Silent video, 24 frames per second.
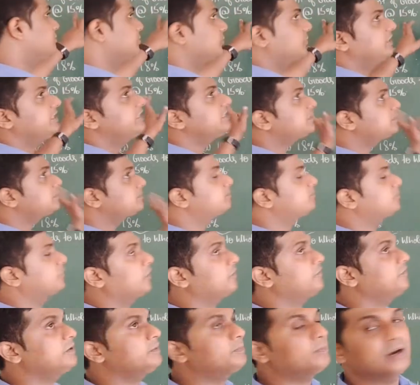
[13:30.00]
So his
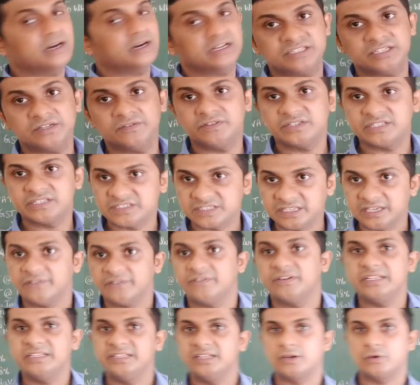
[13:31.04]
profit margin which is
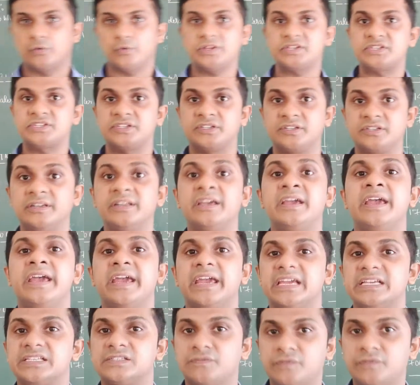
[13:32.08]
given in the question
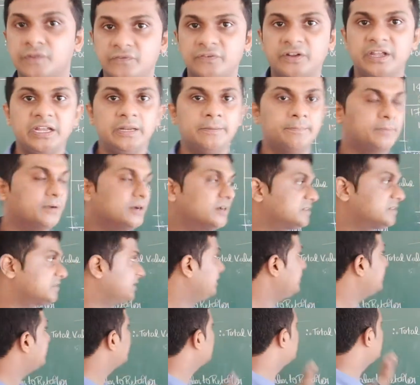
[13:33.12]
is 15%.